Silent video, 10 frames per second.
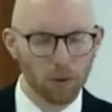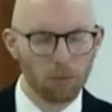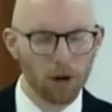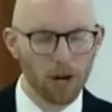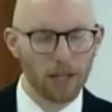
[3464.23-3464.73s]

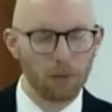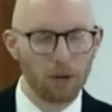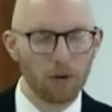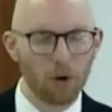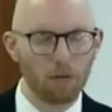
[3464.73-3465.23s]
We pray that
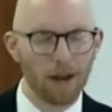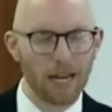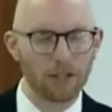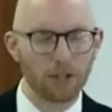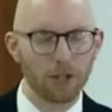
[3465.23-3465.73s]
we would hold
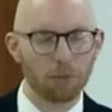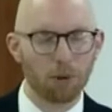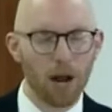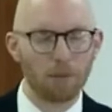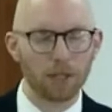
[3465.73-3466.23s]
fast to your
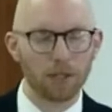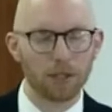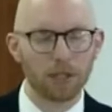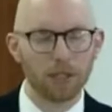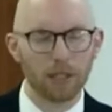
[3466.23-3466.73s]

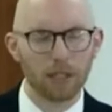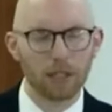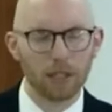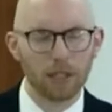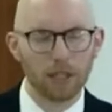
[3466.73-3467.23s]
promise
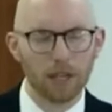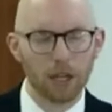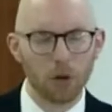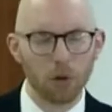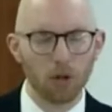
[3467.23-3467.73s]

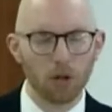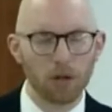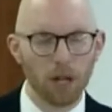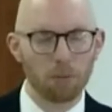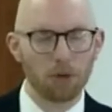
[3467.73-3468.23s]
that you
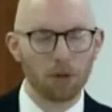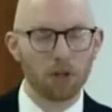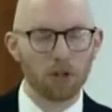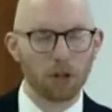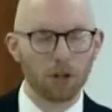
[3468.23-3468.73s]
will build
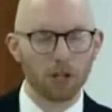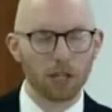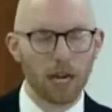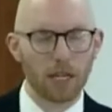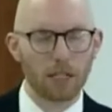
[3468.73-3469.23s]
the church
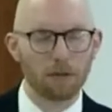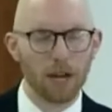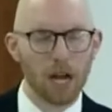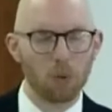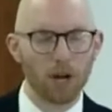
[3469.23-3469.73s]
and the gates of
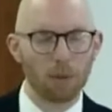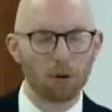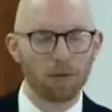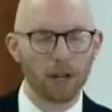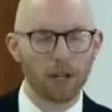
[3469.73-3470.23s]
hell will
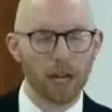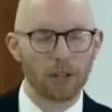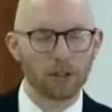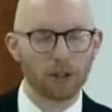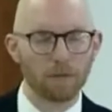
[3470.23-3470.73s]
not prevail
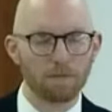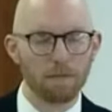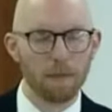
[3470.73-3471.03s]
against her.